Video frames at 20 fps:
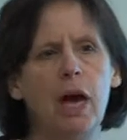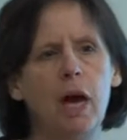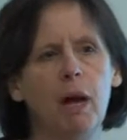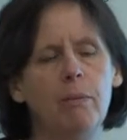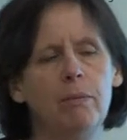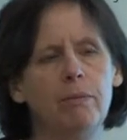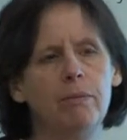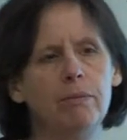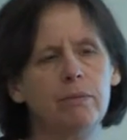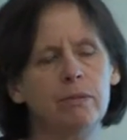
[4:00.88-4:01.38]

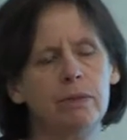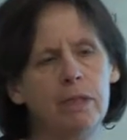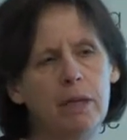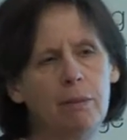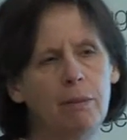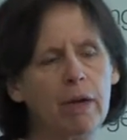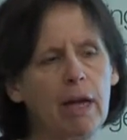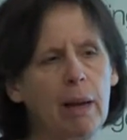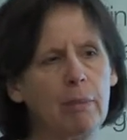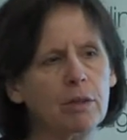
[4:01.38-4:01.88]

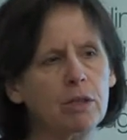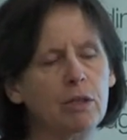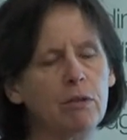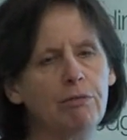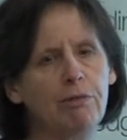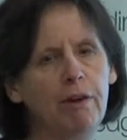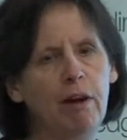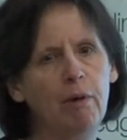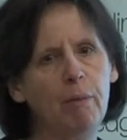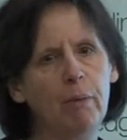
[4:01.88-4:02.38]
semiochemicals and
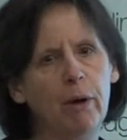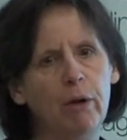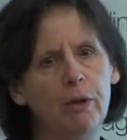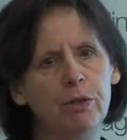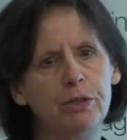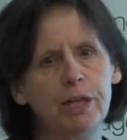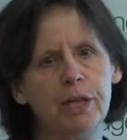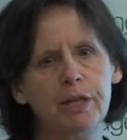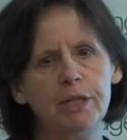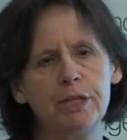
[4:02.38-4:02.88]

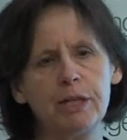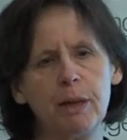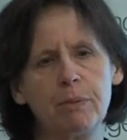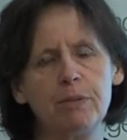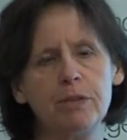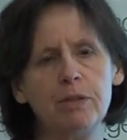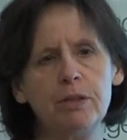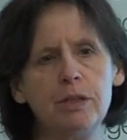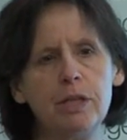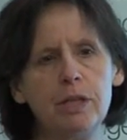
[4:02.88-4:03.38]
pheromones as
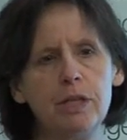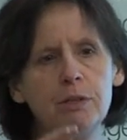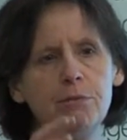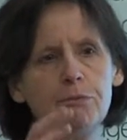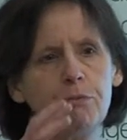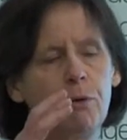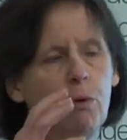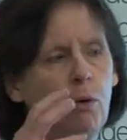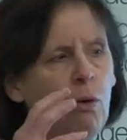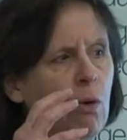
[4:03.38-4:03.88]
substances
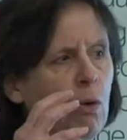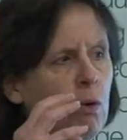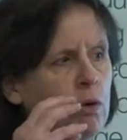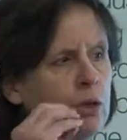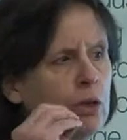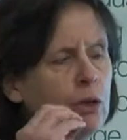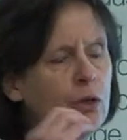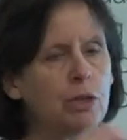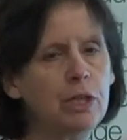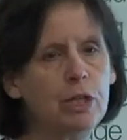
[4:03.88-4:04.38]

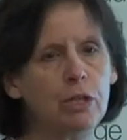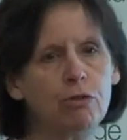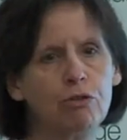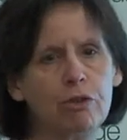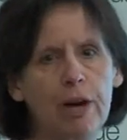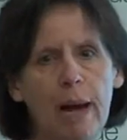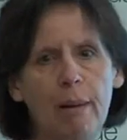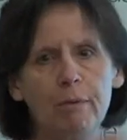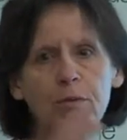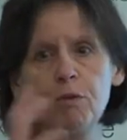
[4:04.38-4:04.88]
used in
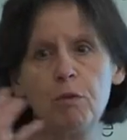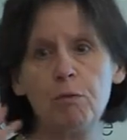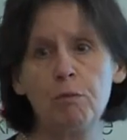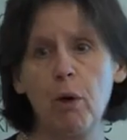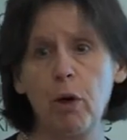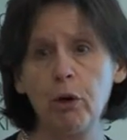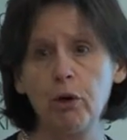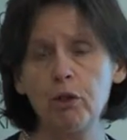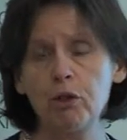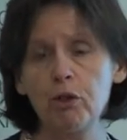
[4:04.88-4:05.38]
traps for
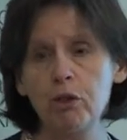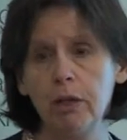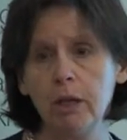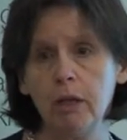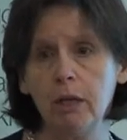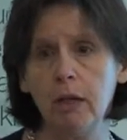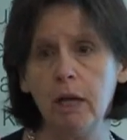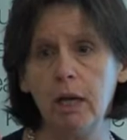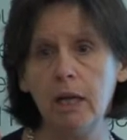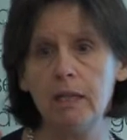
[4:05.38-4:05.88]

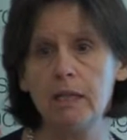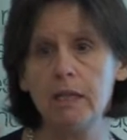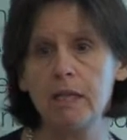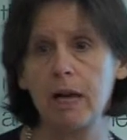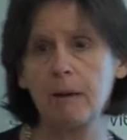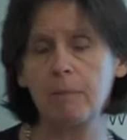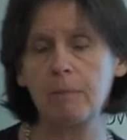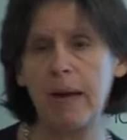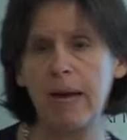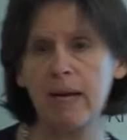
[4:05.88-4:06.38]
monitoring
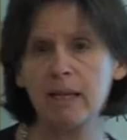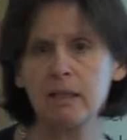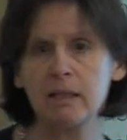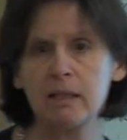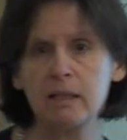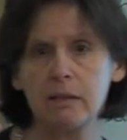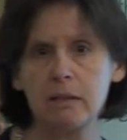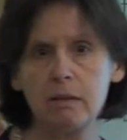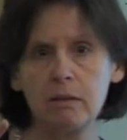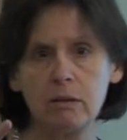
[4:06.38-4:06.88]
insect
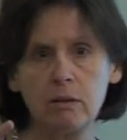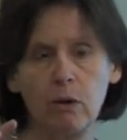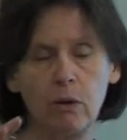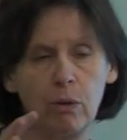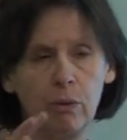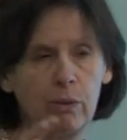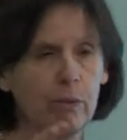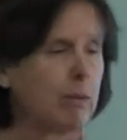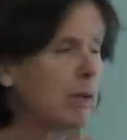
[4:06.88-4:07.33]
pests. Or,